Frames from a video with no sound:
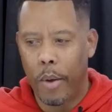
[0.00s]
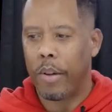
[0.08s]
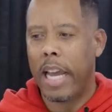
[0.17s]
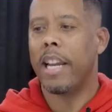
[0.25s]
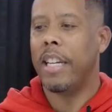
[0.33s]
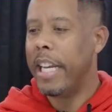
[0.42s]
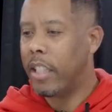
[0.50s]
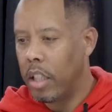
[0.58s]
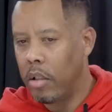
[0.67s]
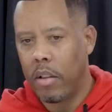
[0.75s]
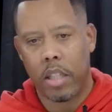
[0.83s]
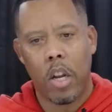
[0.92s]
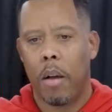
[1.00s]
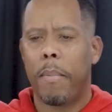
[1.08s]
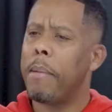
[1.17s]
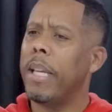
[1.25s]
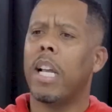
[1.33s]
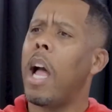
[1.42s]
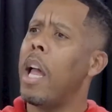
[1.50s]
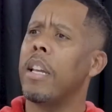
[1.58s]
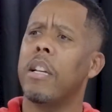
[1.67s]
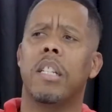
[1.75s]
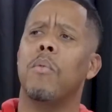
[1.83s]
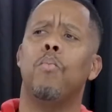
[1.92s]
They need to do this. No, maybe God
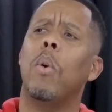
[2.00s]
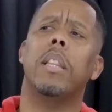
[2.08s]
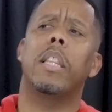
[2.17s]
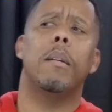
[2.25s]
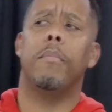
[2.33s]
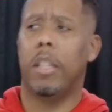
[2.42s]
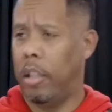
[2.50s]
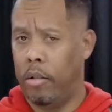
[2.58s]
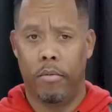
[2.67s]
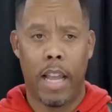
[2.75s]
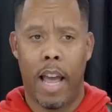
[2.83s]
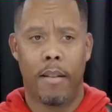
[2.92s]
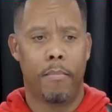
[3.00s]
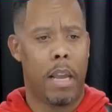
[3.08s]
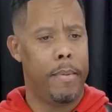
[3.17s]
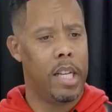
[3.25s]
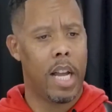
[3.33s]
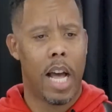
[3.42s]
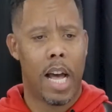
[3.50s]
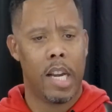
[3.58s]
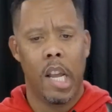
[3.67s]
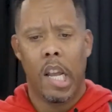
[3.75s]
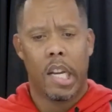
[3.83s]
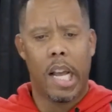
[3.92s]
doesn't want them to do that. Mm. Maybe God,
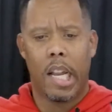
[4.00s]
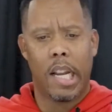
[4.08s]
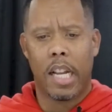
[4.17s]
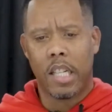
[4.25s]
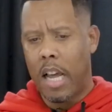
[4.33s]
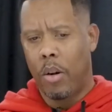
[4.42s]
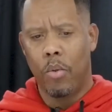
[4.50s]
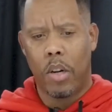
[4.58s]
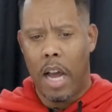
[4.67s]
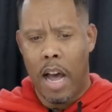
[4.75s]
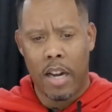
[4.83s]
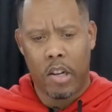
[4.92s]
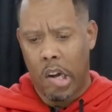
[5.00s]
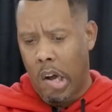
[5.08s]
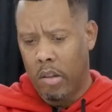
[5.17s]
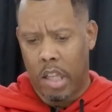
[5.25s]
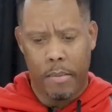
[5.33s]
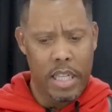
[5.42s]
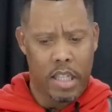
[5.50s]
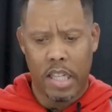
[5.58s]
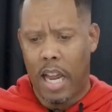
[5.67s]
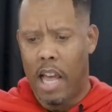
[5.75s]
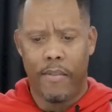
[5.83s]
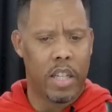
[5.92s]
that's not who God called them. He says,
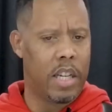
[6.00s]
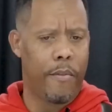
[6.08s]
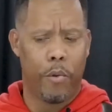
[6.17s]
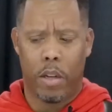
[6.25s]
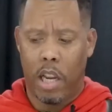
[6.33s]
I have a different